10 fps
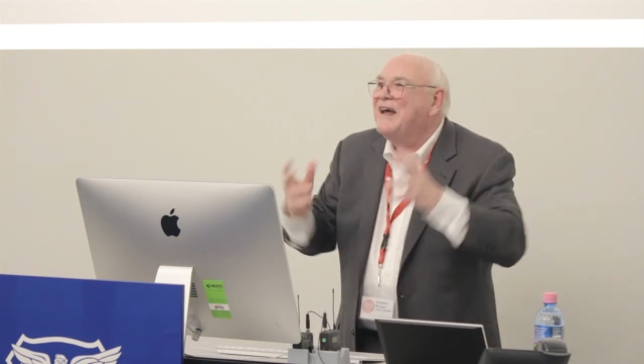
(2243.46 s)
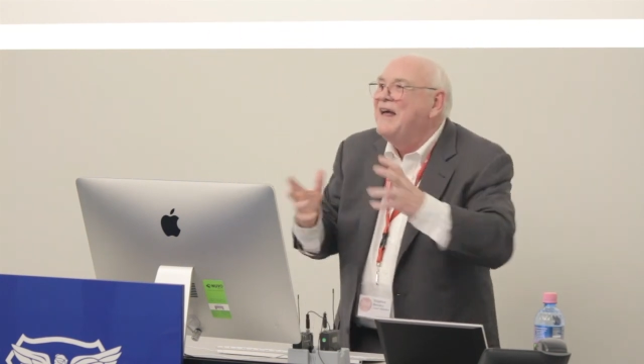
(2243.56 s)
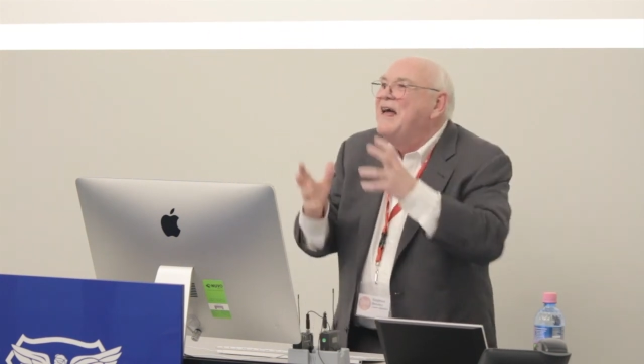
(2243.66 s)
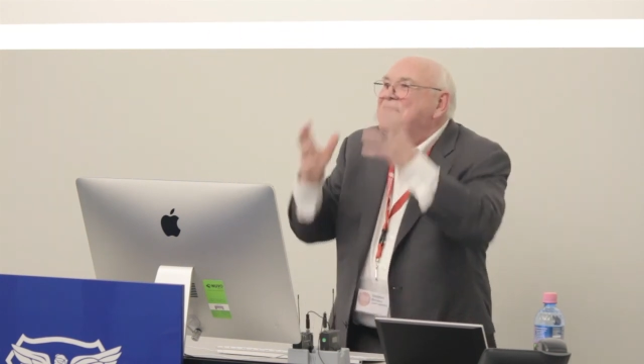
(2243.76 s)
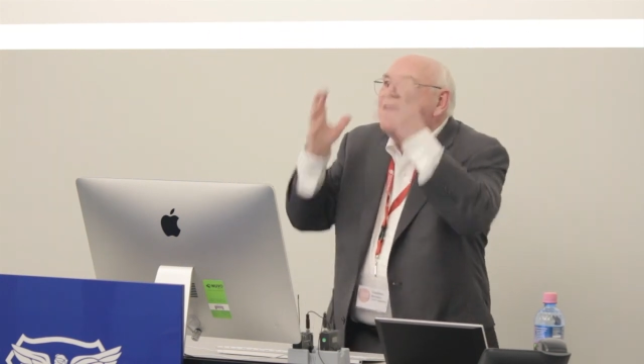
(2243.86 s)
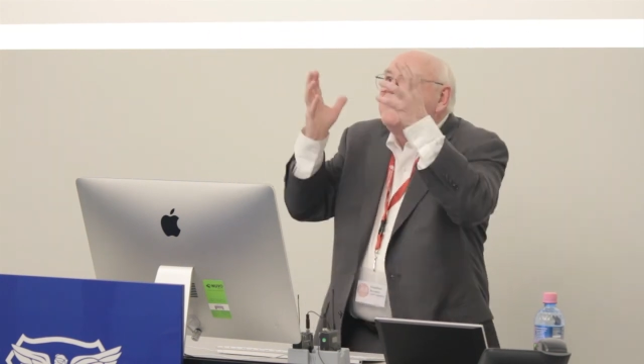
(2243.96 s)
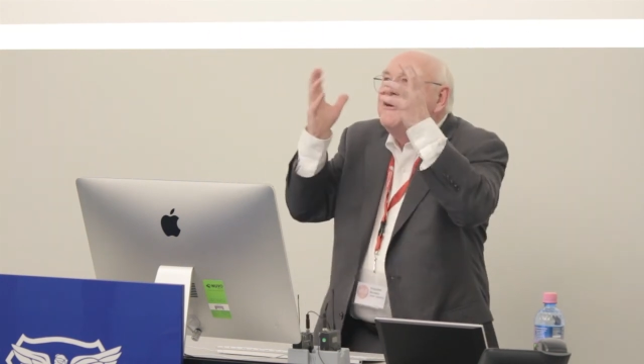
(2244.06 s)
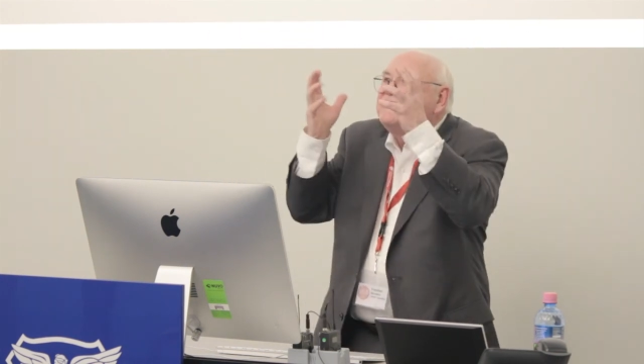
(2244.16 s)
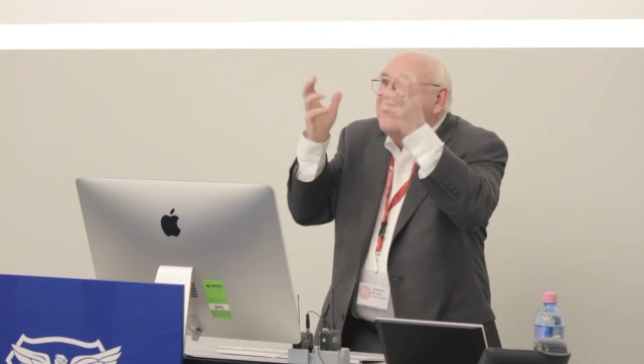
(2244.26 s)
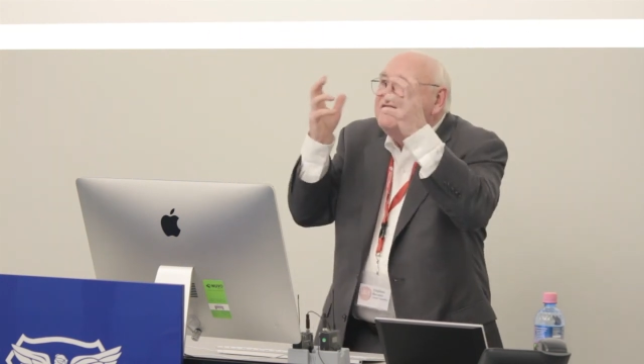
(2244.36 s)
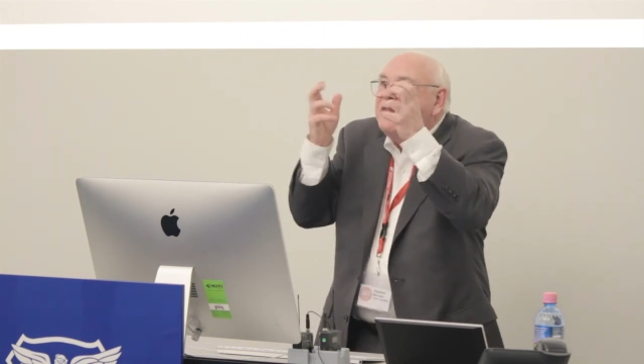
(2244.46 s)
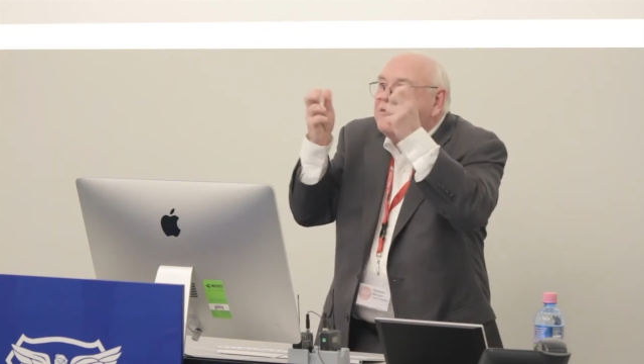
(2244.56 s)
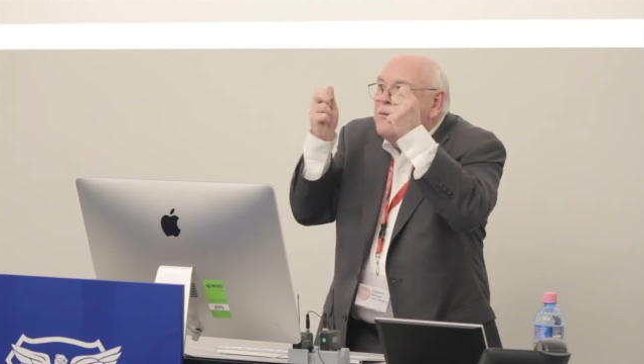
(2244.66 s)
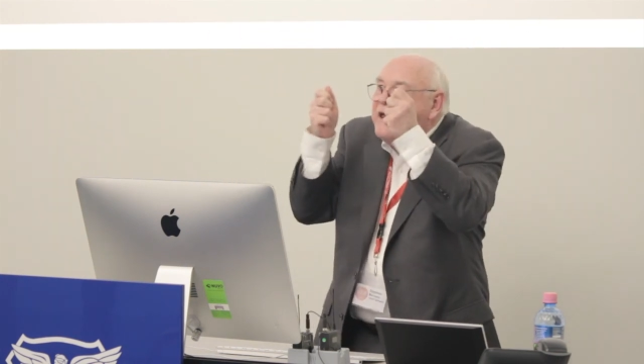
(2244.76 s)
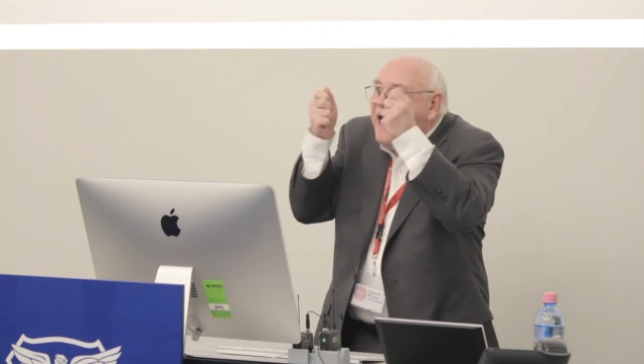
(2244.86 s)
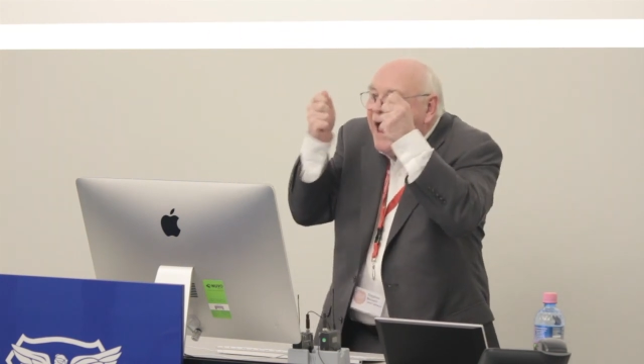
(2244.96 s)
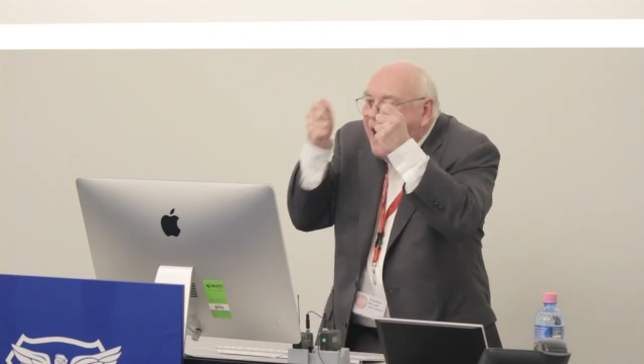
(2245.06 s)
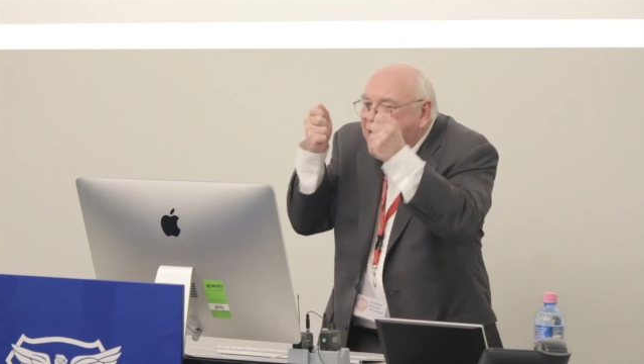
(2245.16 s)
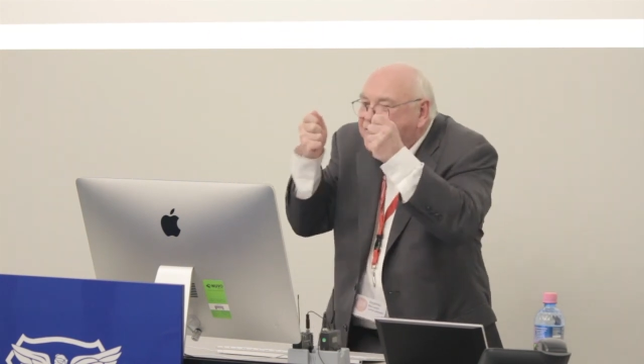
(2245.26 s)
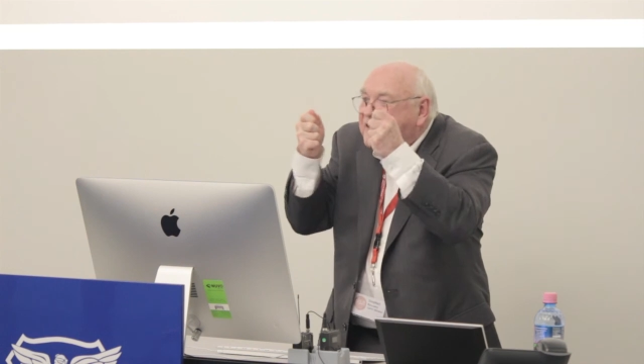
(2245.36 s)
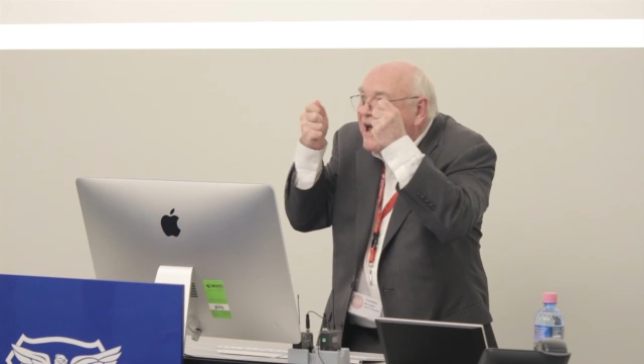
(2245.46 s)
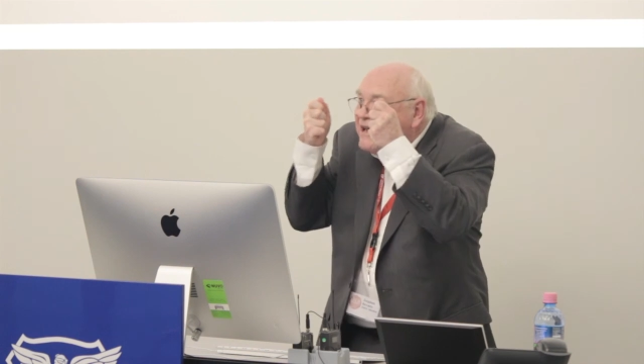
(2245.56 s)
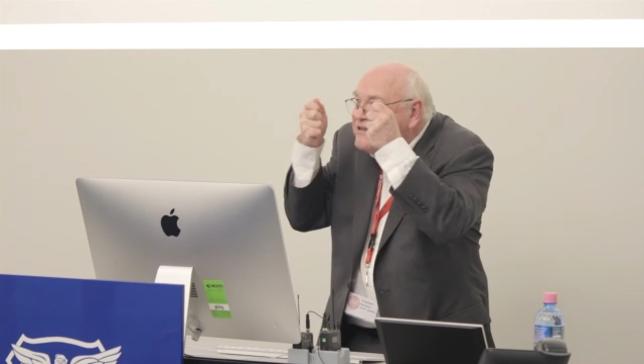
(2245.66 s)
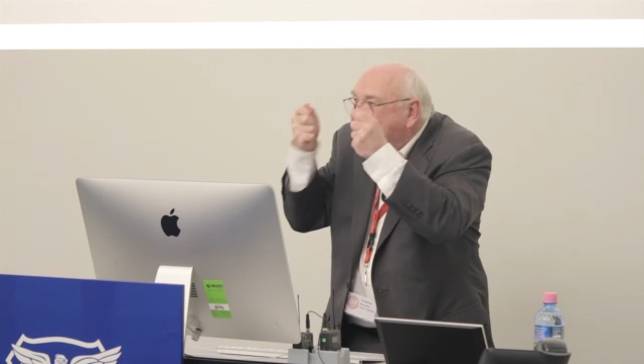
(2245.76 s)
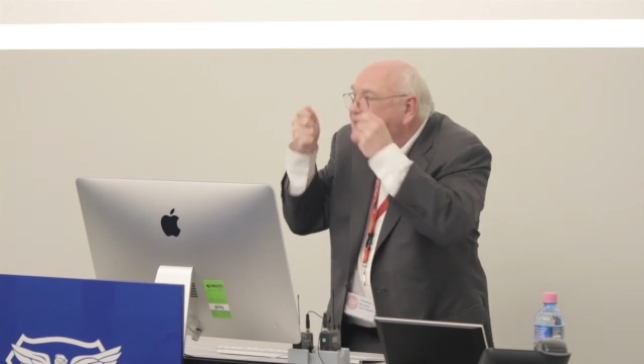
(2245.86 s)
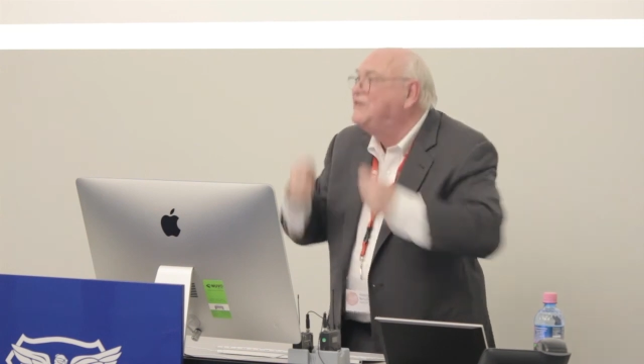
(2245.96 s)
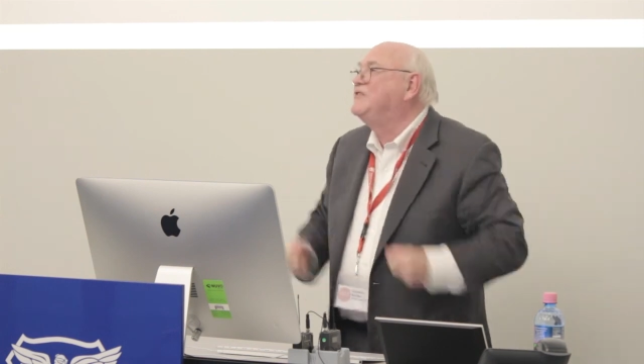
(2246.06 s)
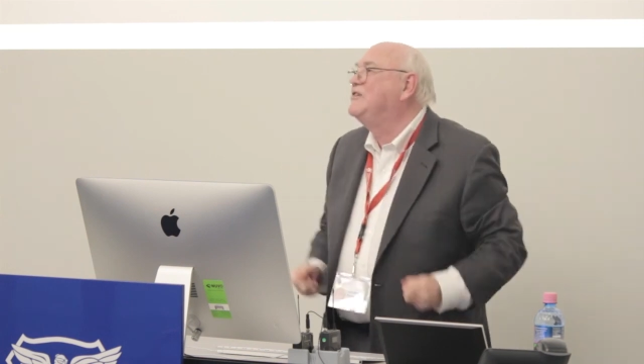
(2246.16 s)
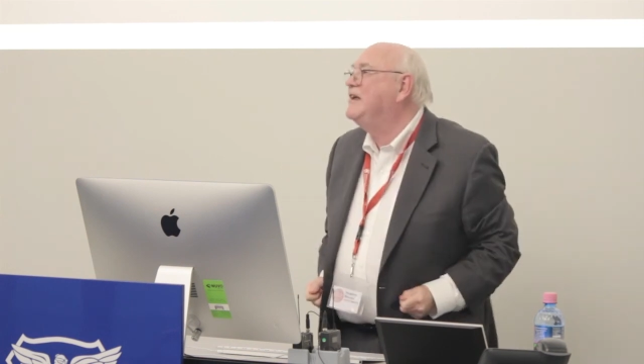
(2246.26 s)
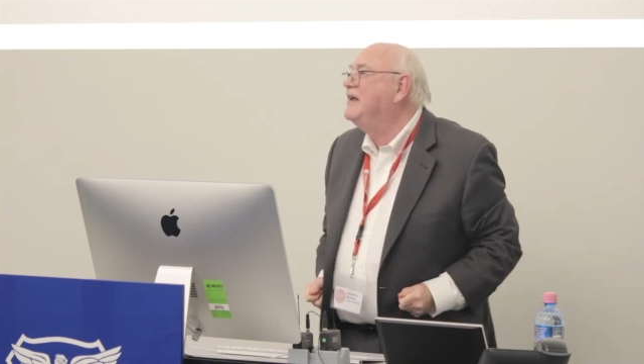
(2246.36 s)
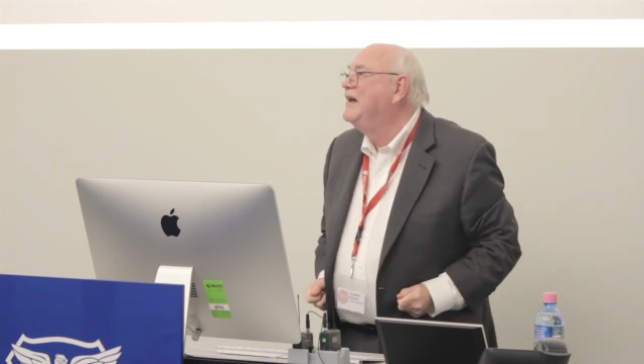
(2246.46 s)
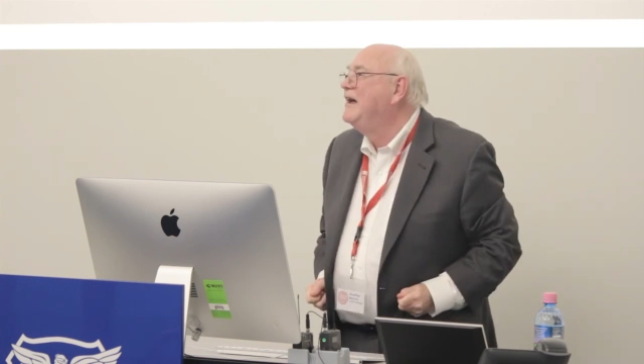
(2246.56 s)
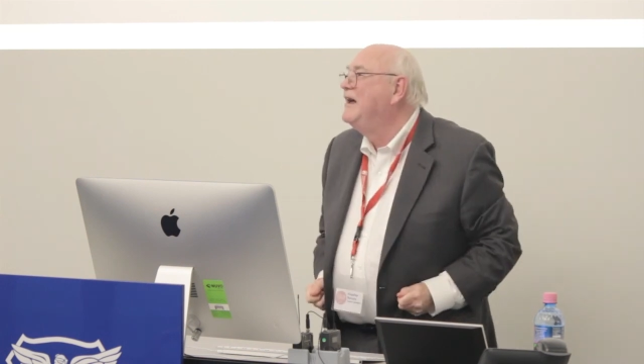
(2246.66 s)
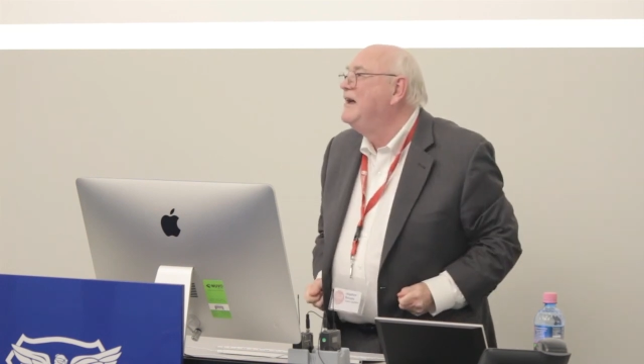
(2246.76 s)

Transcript: That we have an identity